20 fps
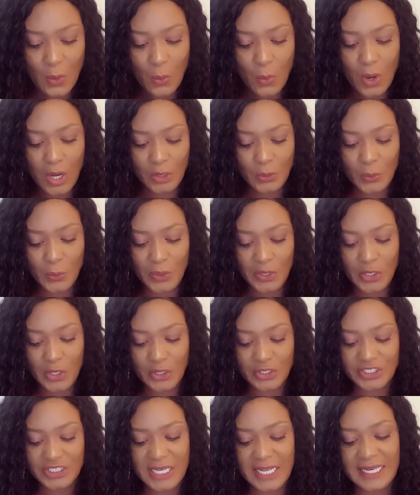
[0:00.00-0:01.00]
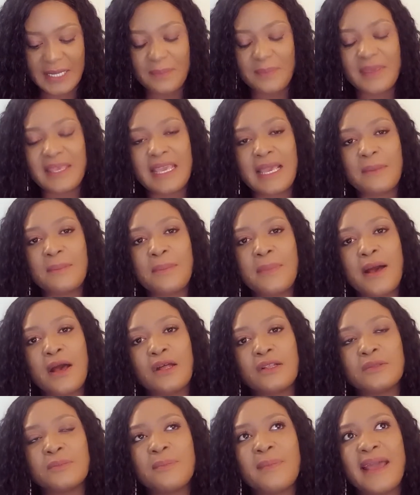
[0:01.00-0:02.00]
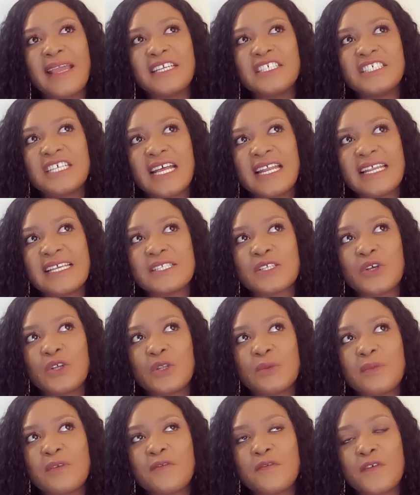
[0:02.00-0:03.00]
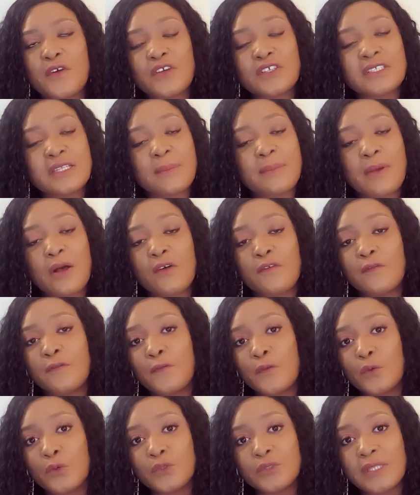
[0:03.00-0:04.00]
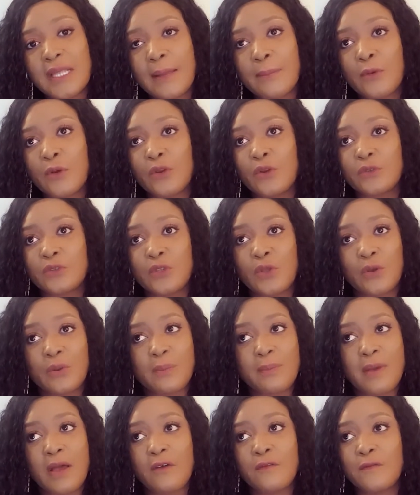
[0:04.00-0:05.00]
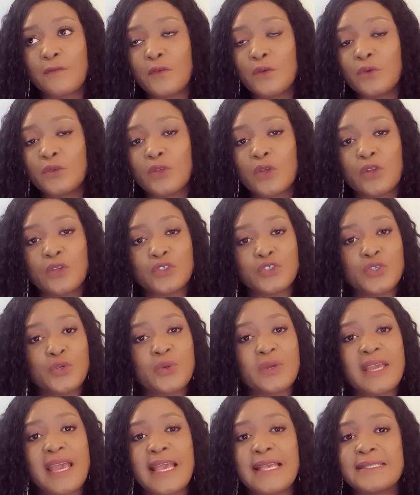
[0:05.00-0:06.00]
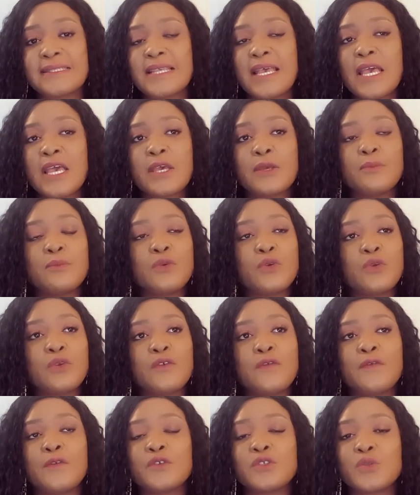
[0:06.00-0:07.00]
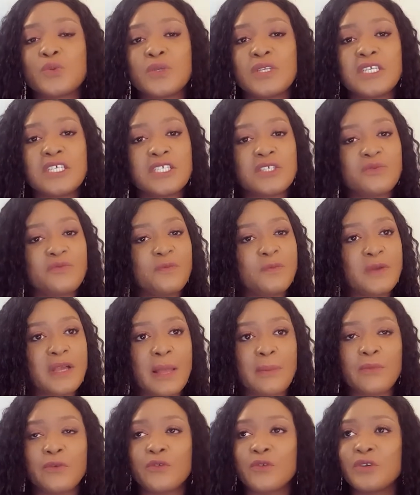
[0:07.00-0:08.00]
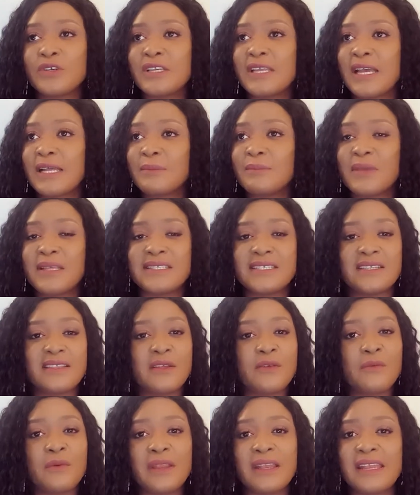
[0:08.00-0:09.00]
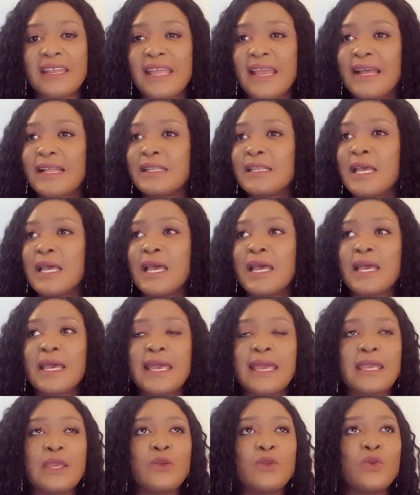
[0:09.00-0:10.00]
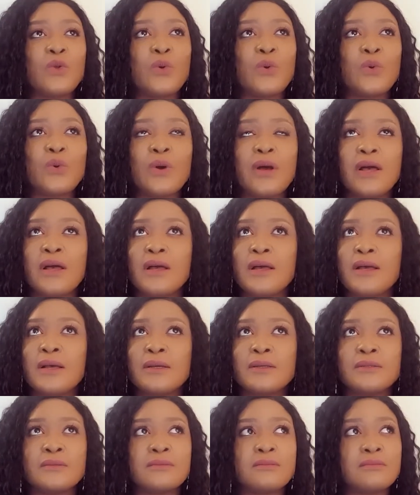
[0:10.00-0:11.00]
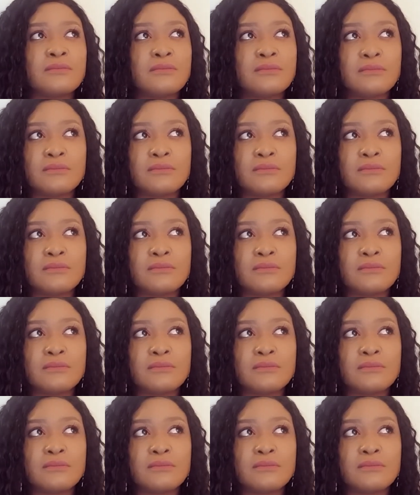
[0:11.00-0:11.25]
What would your channel be about? My channel is going to be first about food. I'm going to talk about food. Going to show you guys beautiful Swedish, Cameroonian, Mediterranean, you know,